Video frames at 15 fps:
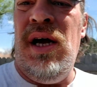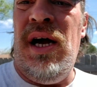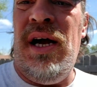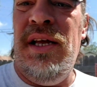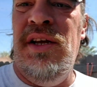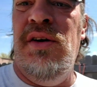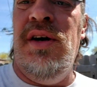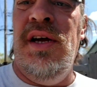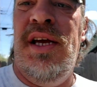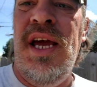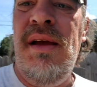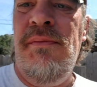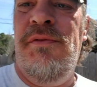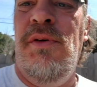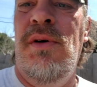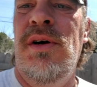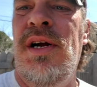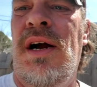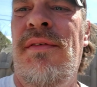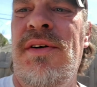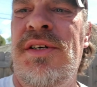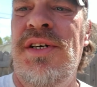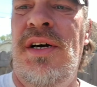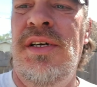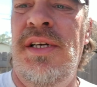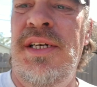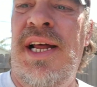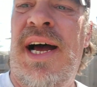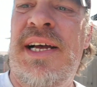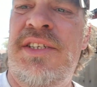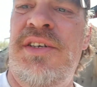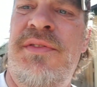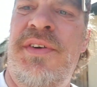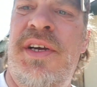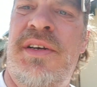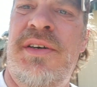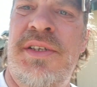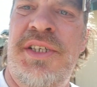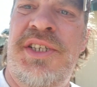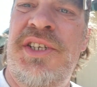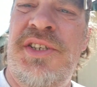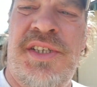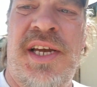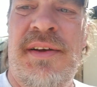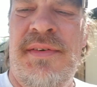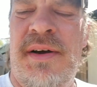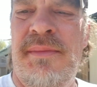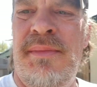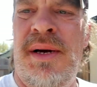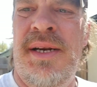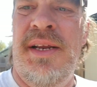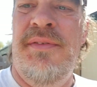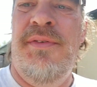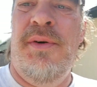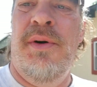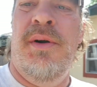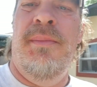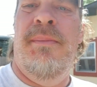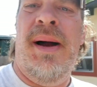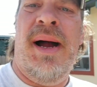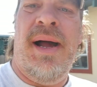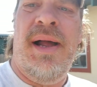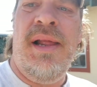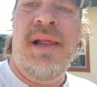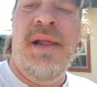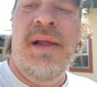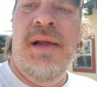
You can keep full coverage on a nicer vehicle that you save up money for and buy.